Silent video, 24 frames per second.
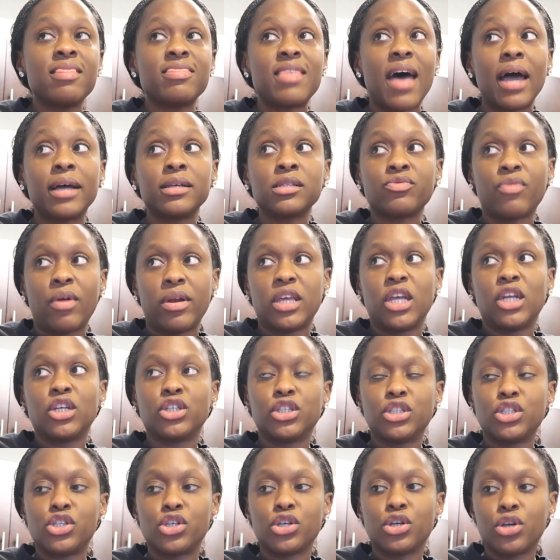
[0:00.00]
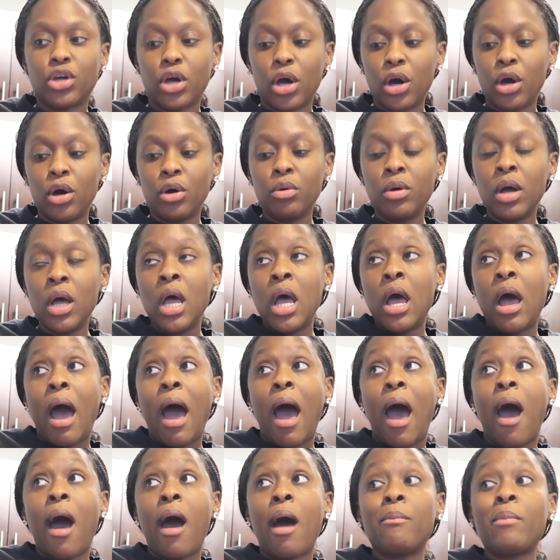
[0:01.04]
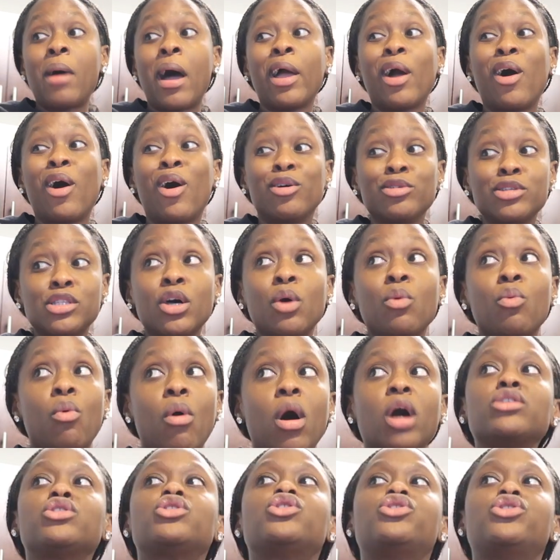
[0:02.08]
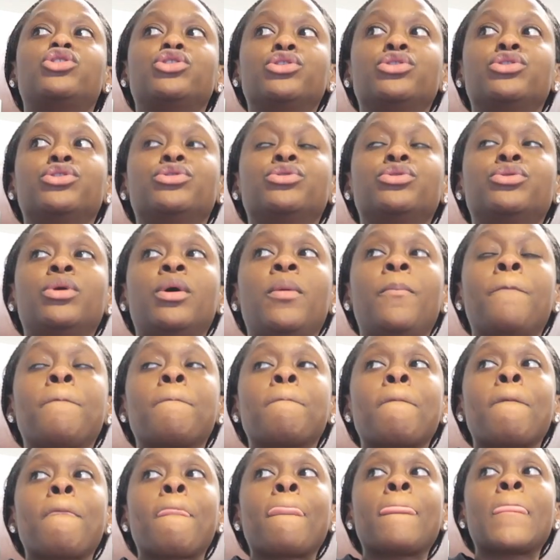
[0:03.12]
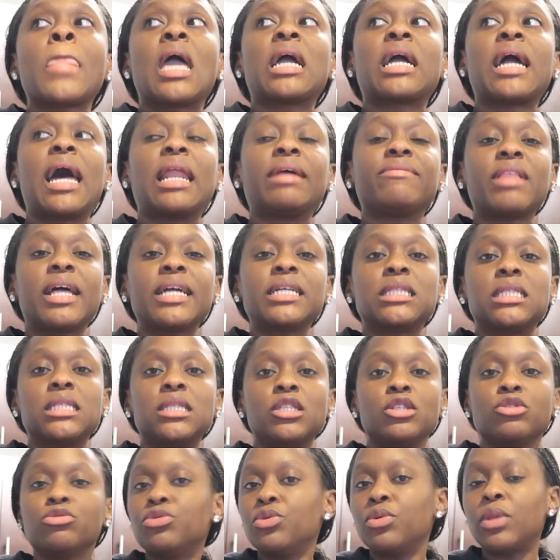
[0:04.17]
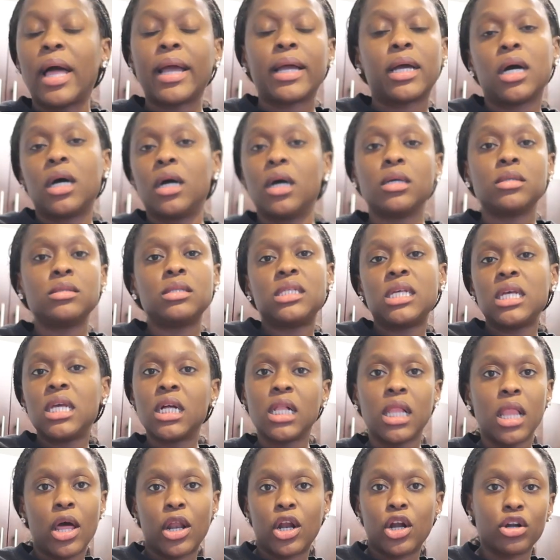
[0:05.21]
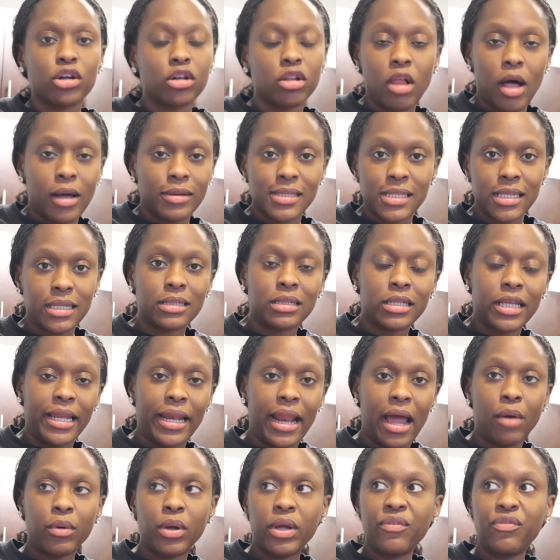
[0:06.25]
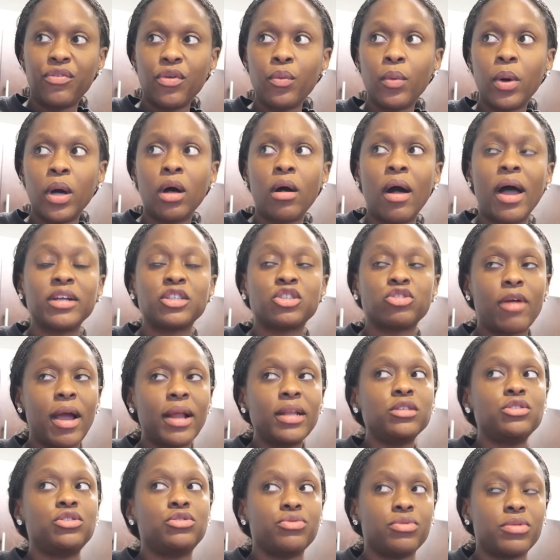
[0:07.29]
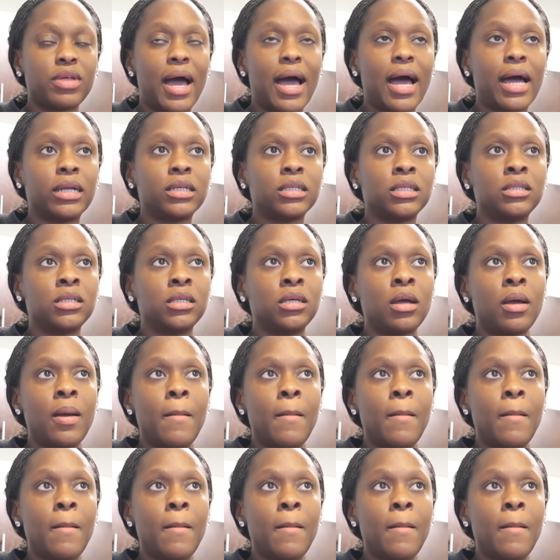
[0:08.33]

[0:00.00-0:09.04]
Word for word: that is ready and good to go. Um, I also want to kind of like do like a declutter closet clean out, if you will. I try to do that